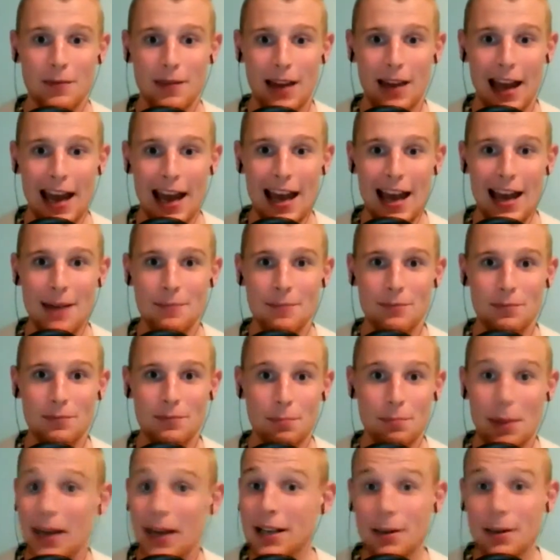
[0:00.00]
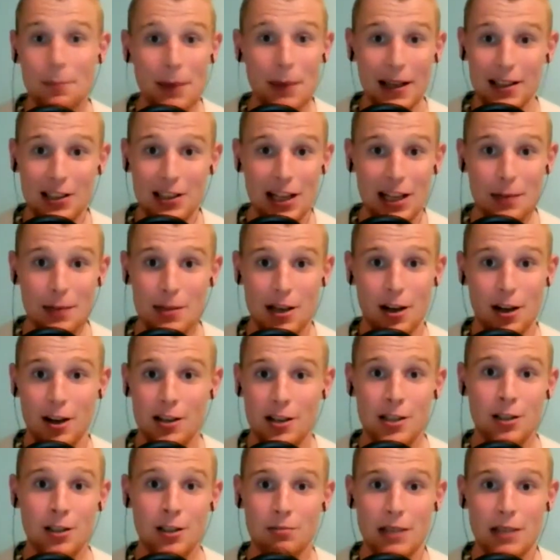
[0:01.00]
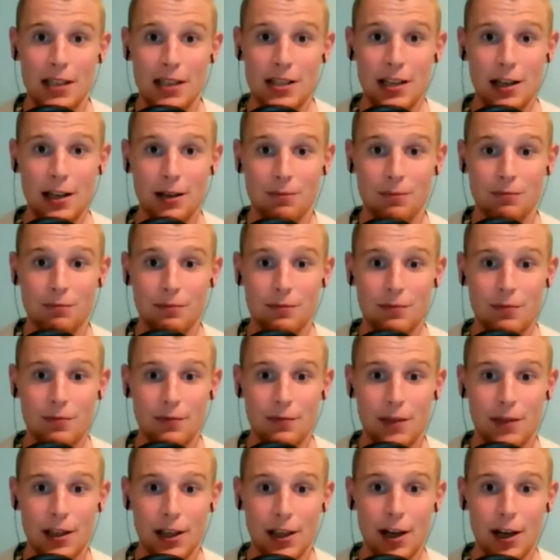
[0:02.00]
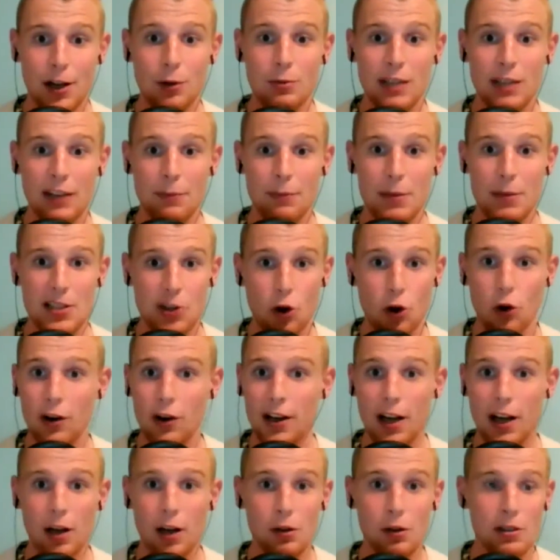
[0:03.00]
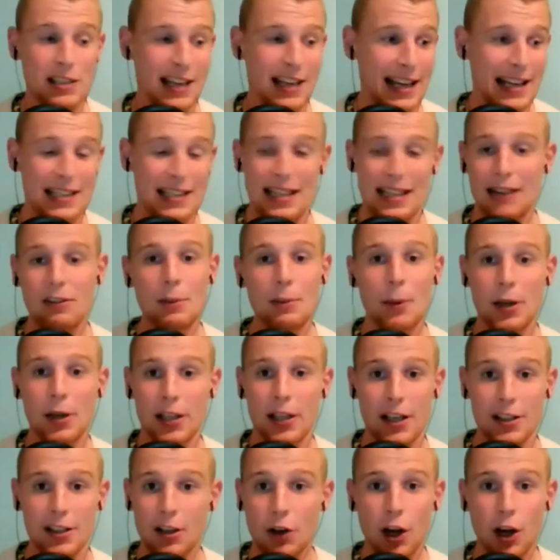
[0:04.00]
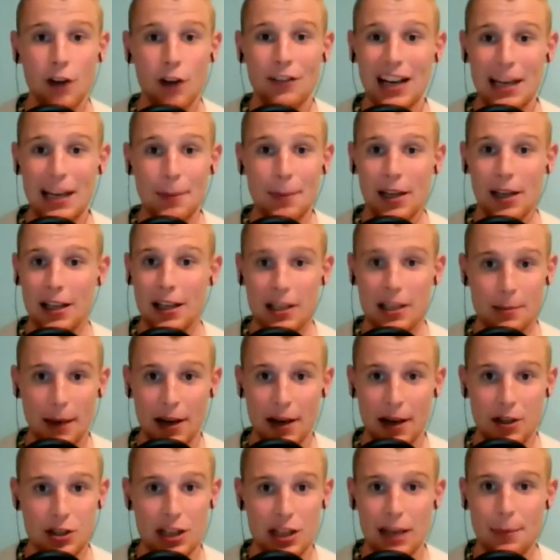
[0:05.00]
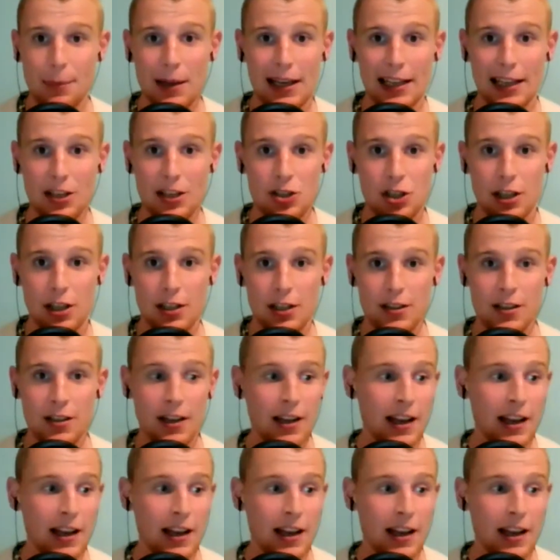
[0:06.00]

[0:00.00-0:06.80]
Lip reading: better teams than Arsenal this year. You know, they've been scoring goals against everybody. I don't know if anybody has managed to keep a clean sheet